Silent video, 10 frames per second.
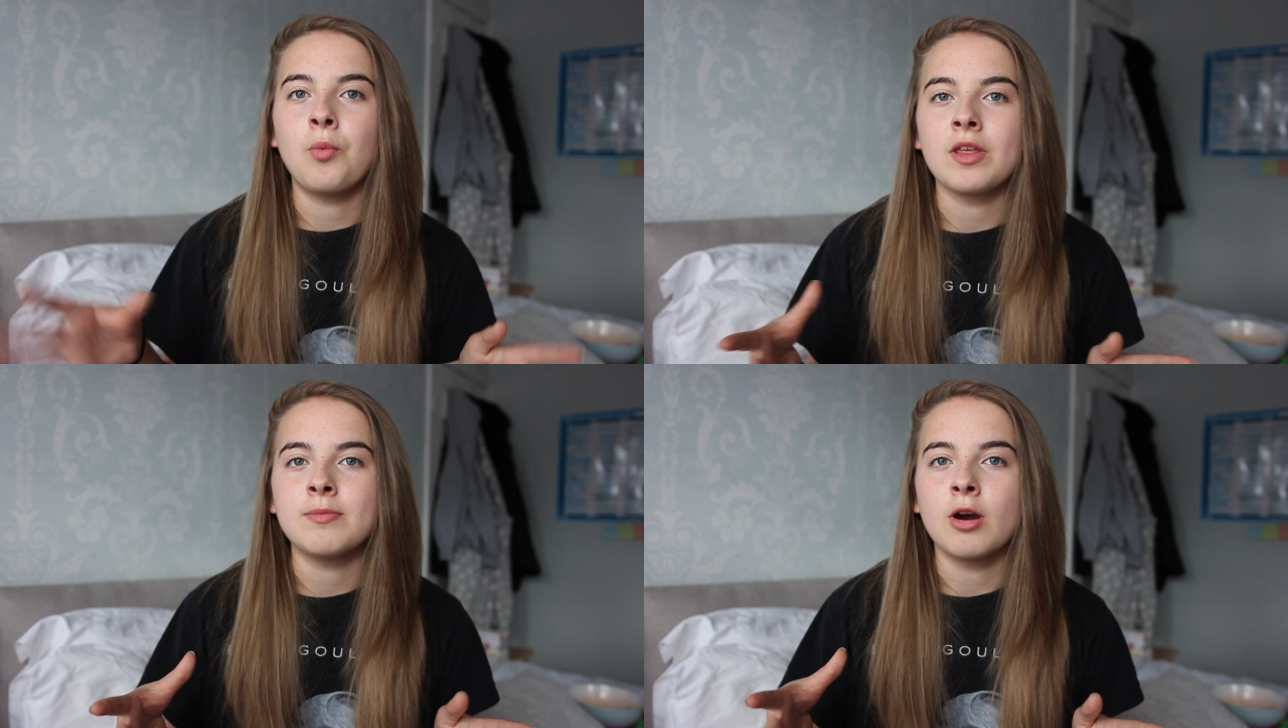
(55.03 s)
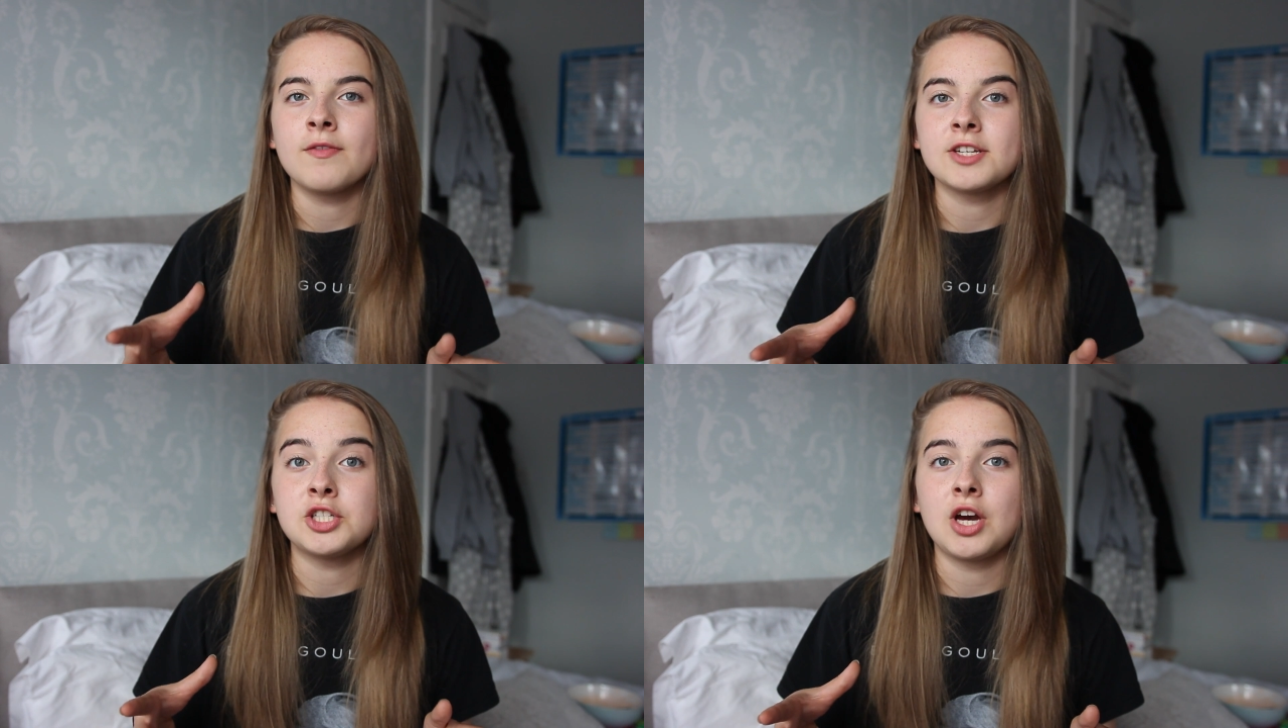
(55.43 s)
with my
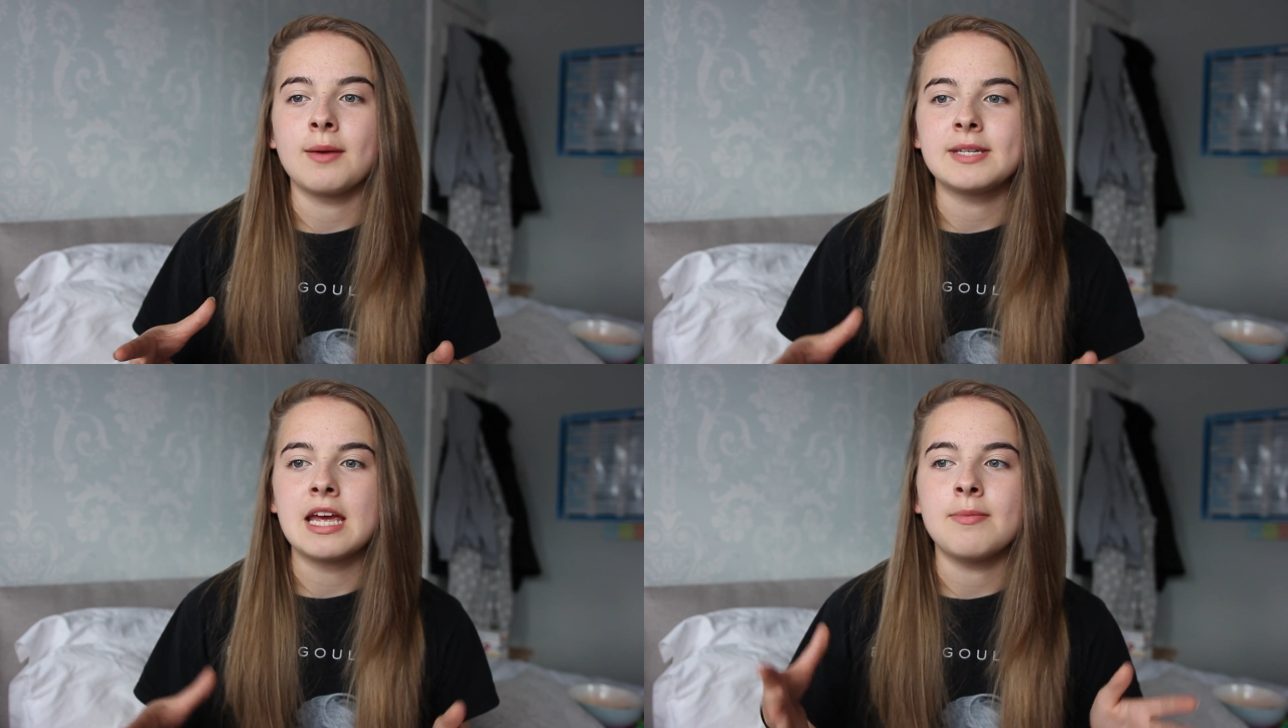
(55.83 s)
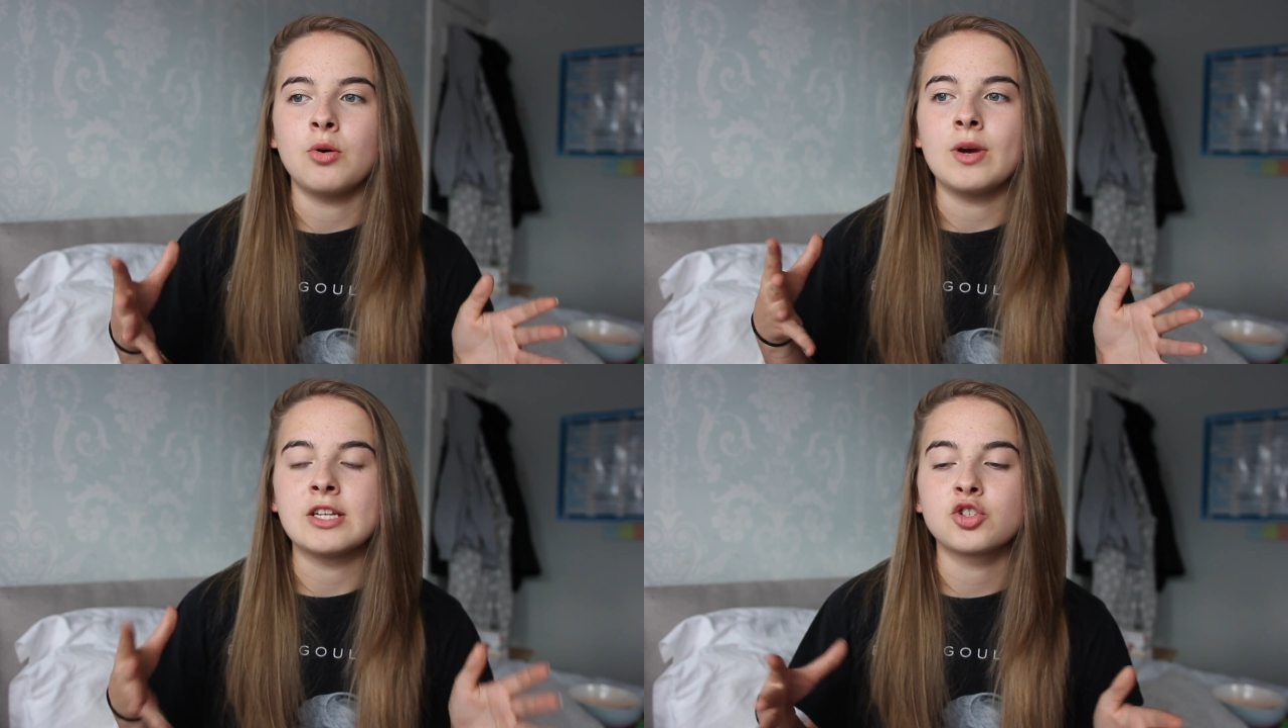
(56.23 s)
revision
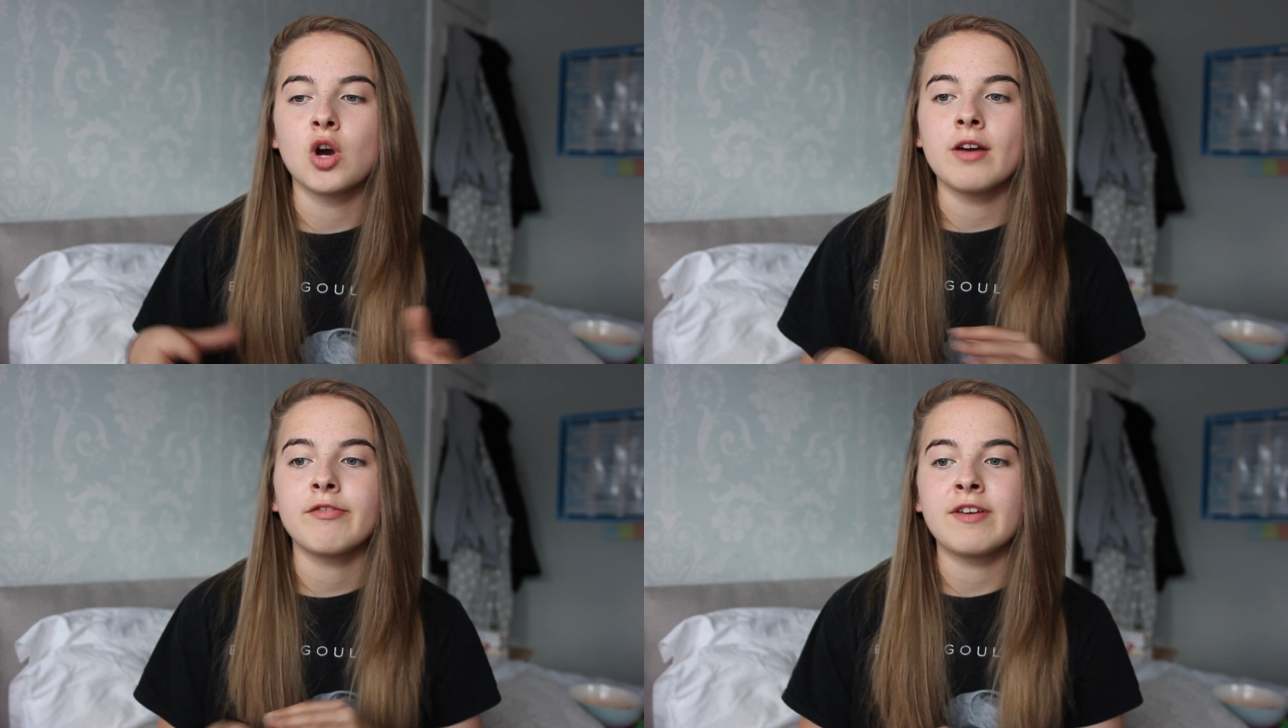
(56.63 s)
timetable is try and